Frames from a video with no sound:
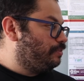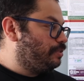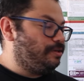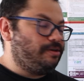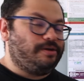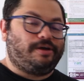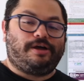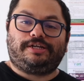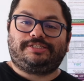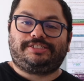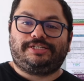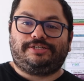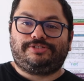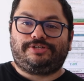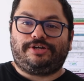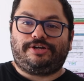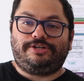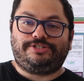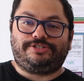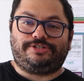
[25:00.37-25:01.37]
the Autel
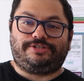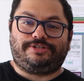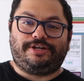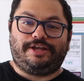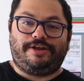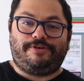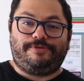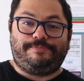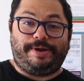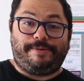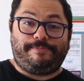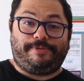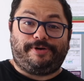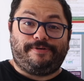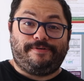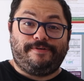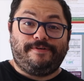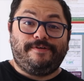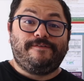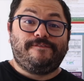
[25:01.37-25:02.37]
charger. And
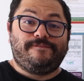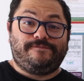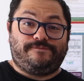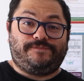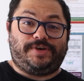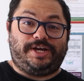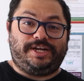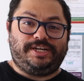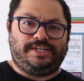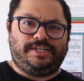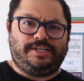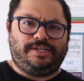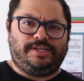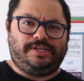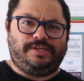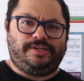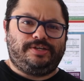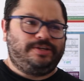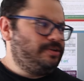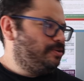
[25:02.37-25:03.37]
remember, find
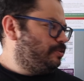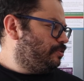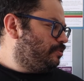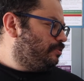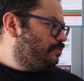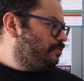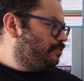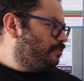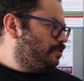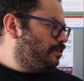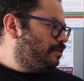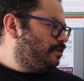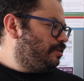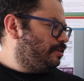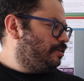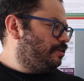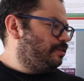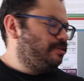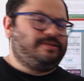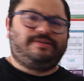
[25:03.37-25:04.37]
the
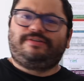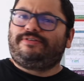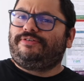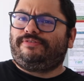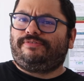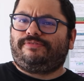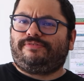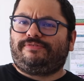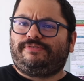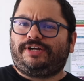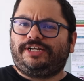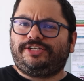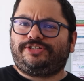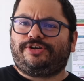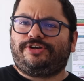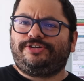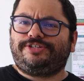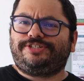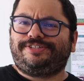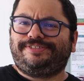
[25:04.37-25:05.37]
right
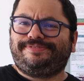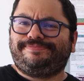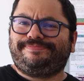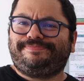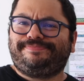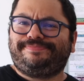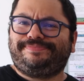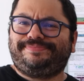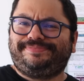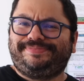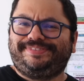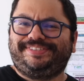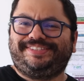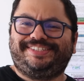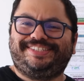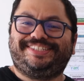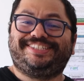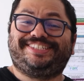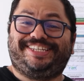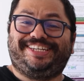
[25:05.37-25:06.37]
charger.
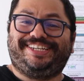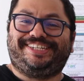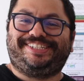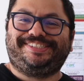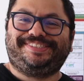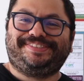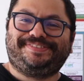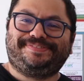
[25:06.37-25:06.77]
See ya.